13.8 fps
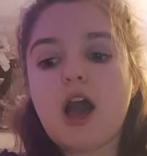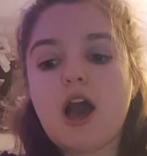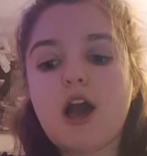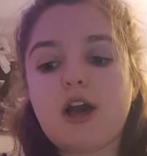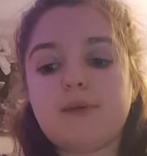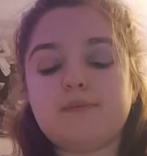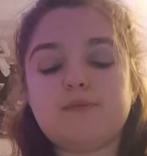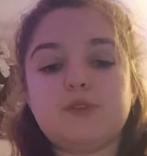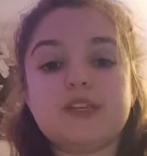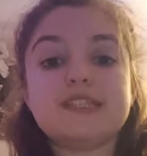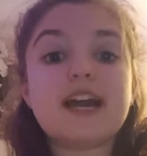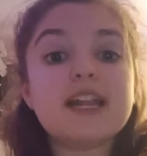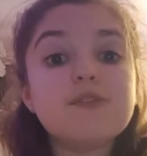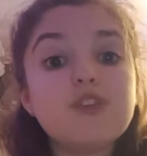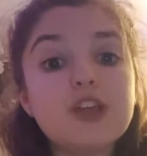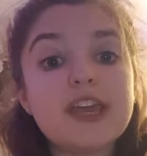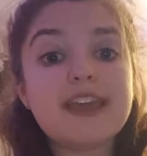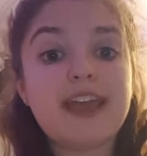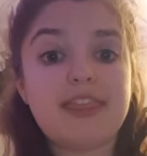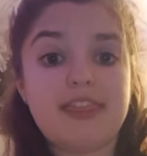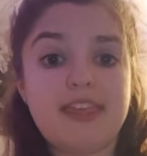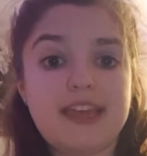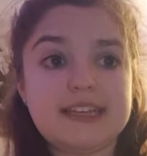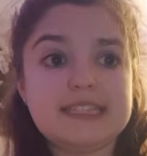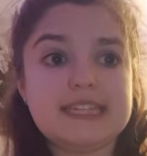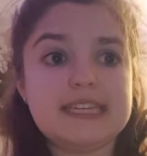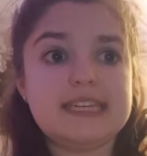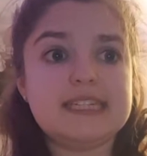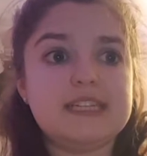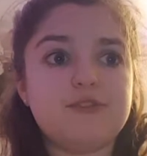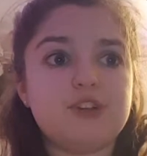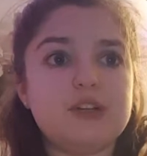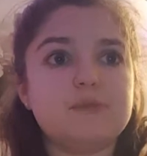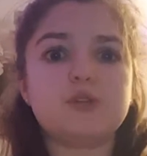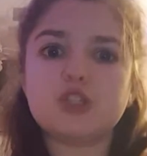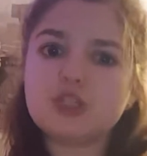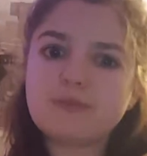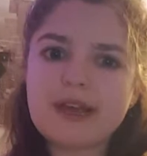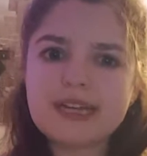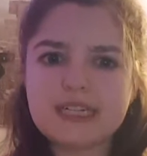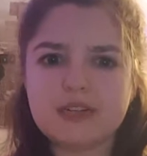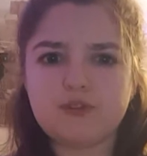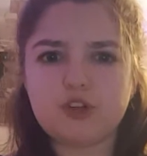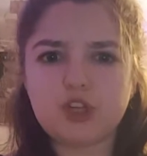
It's kind of looking at things in a different perspective,